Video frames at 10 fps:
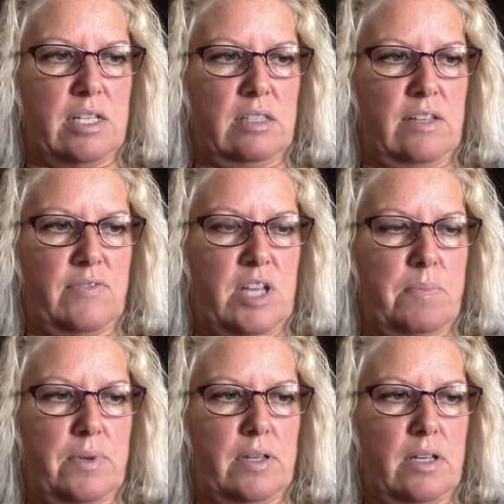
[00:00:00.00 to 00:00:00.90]
to lift up
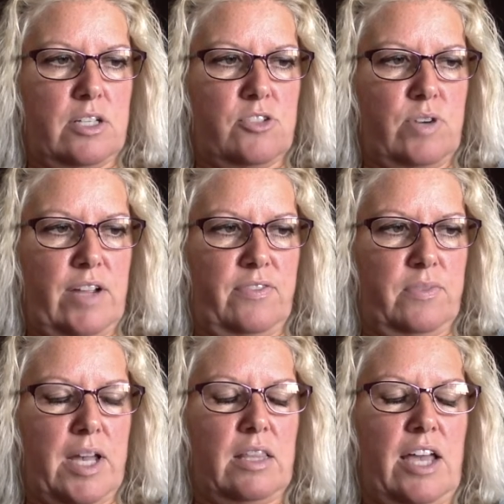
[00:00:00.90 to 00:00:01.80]

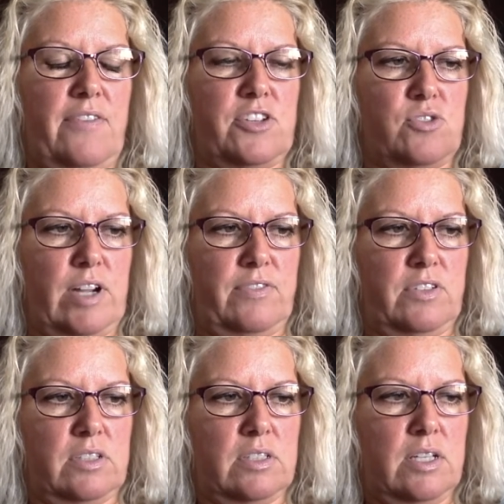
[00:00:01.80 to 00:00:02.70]
my life a
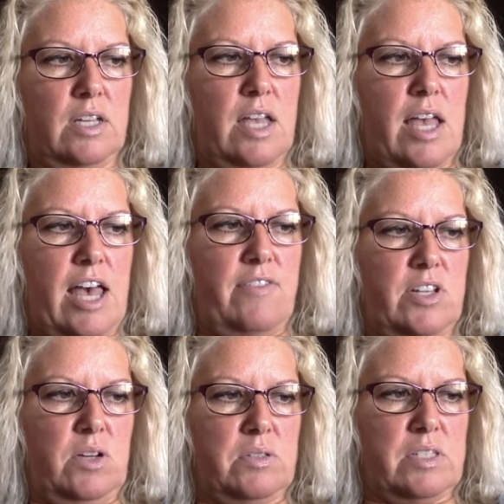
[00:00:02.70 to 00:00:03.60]
trifle. Heaven
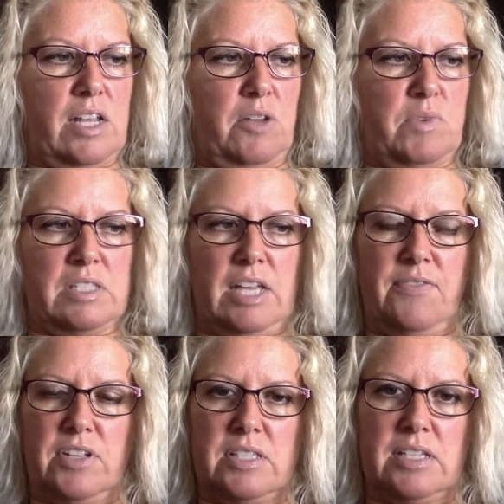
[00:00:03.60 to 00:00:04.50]
knows anyone's life
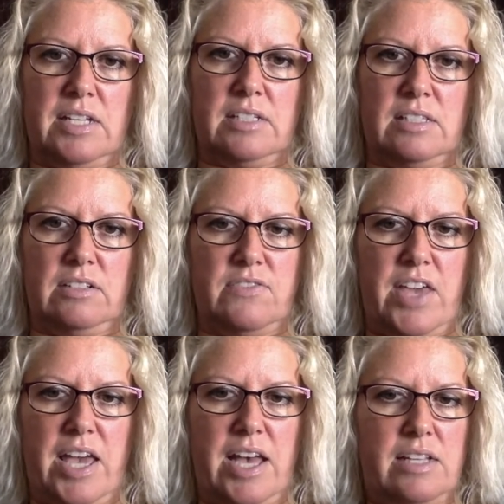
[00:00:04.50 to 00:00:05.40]
could stand a little of
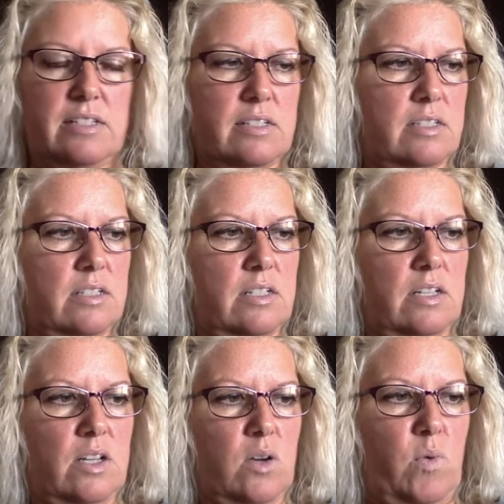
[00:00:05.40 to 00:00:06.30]
that.
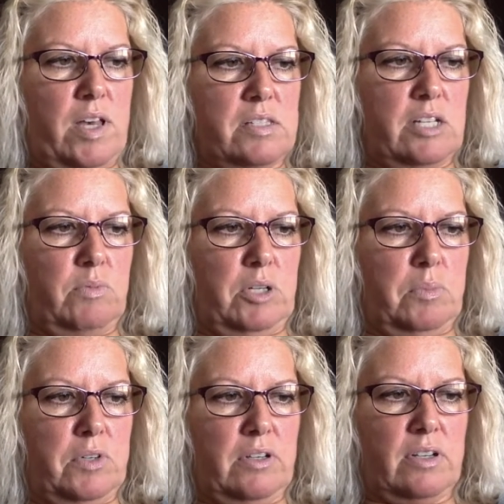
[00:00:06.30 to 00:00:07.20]
Well, said
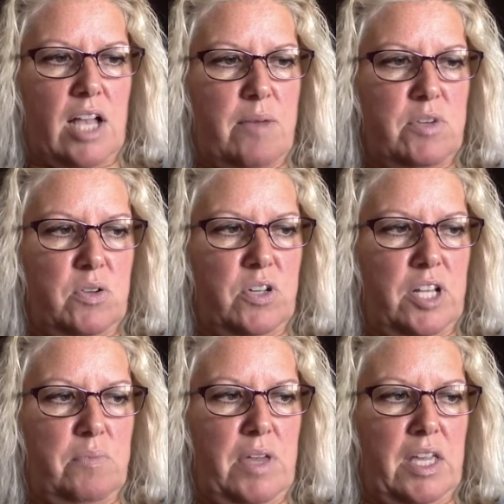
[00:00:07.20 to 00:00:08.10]
Wilbur, I'm no good
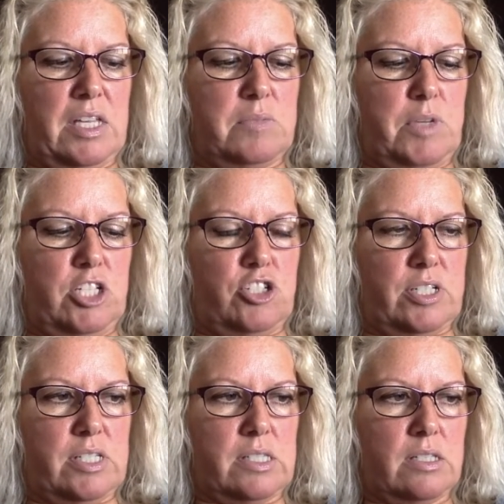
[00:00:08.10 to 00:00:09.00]
at making
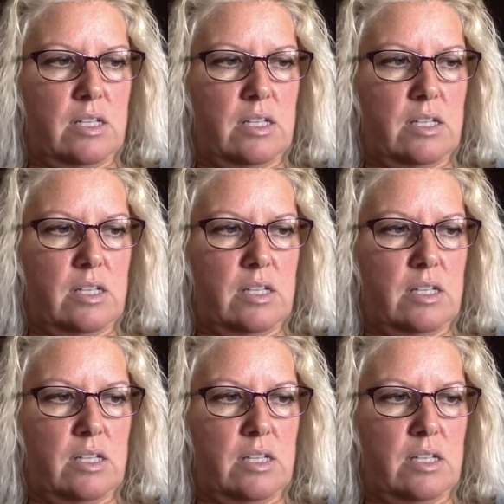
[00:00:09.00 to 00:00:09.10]
speeches.